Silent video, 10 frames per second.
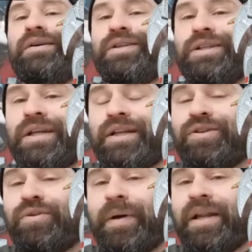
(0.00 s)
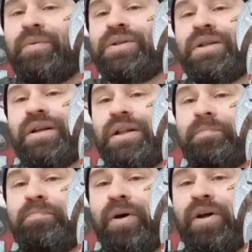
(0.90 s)
Just that too bad he wasn't a
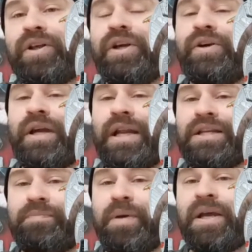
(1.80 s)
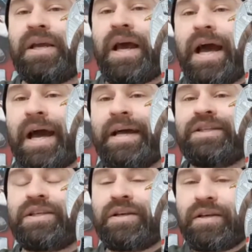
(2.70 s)
lot bulkier and as big
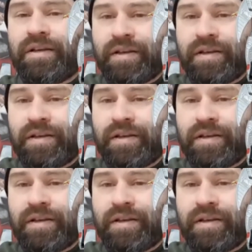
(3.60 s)
as